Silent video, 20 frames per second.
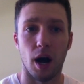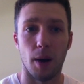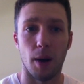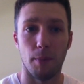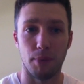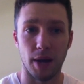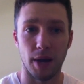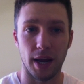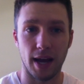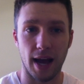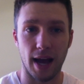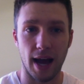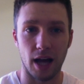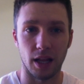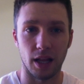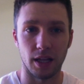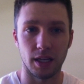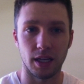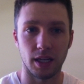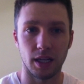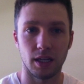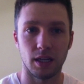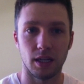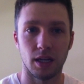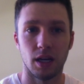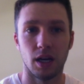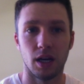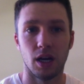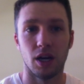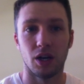beta-alanine,
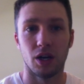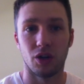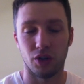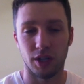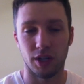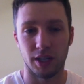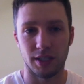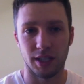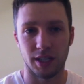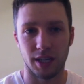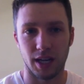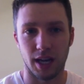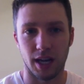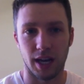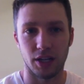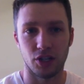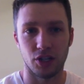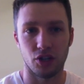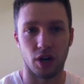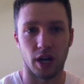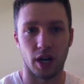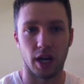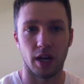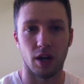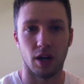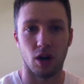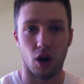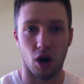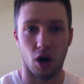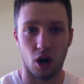creatine
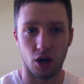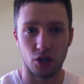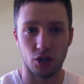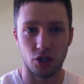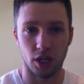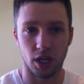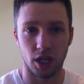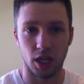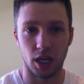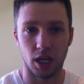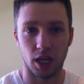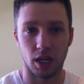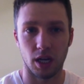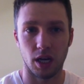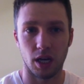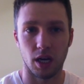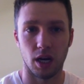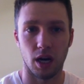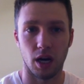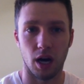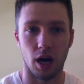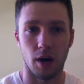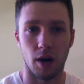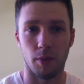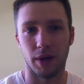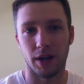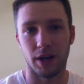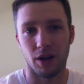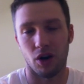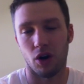nitrate, arginine.
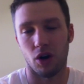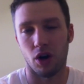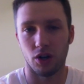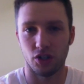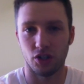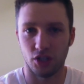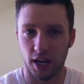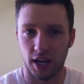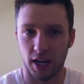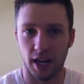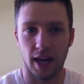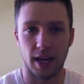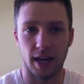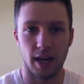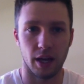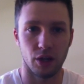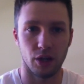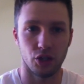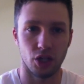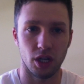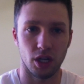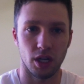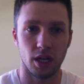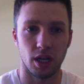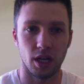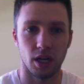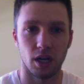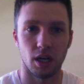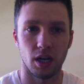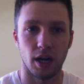They call it arginine AKG
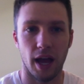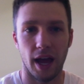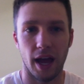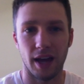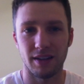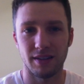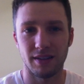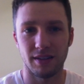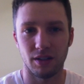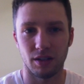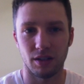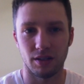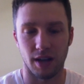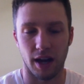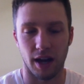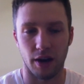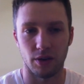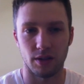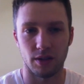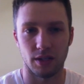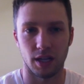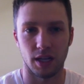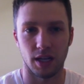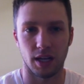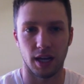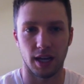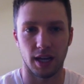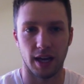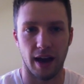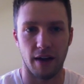here, N-Acetyl-Tyrosine,
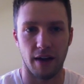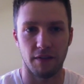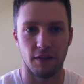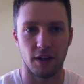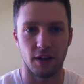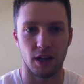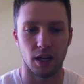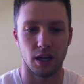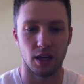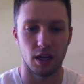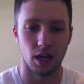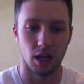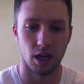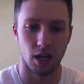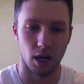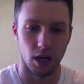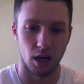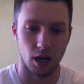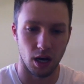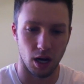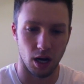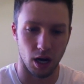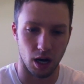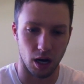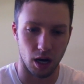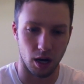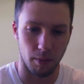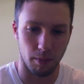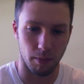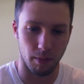and caffeine,
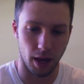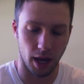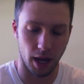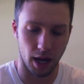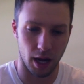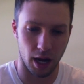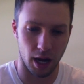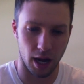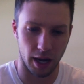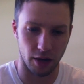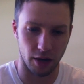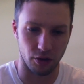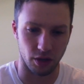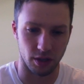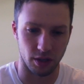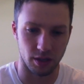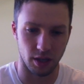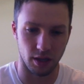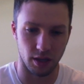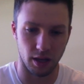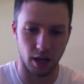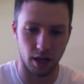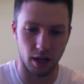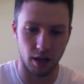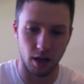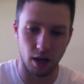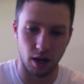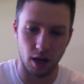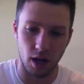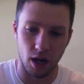Anhydrous. And then
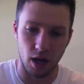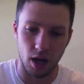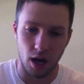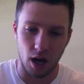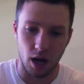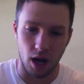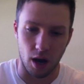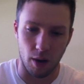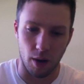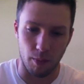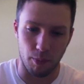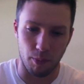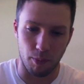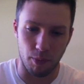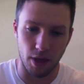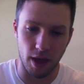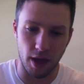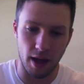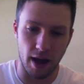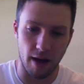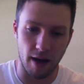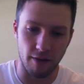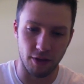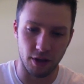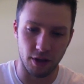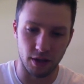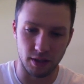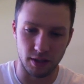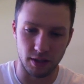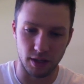they have
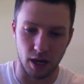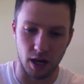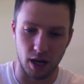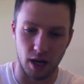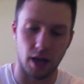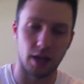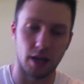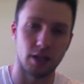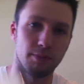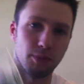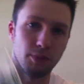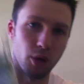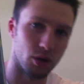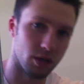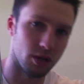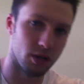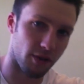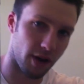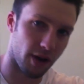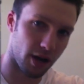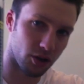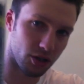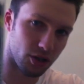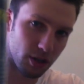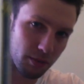this explosive energy